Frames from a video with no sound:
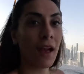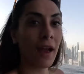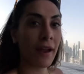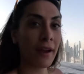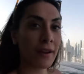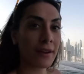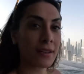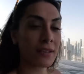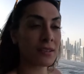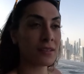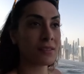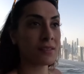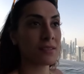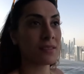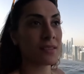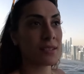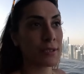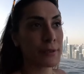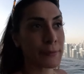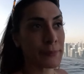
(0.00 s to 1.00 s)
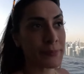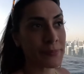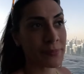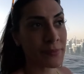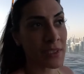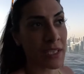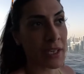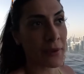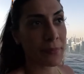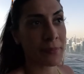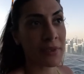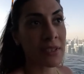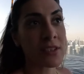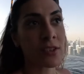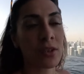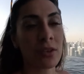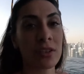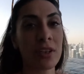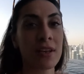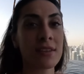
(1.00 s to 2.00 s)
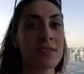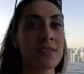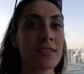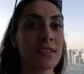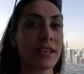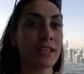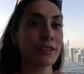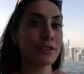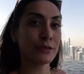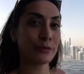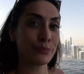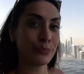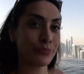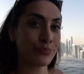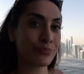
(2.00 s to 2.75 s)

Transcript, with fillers: And yeah, let's go to other side.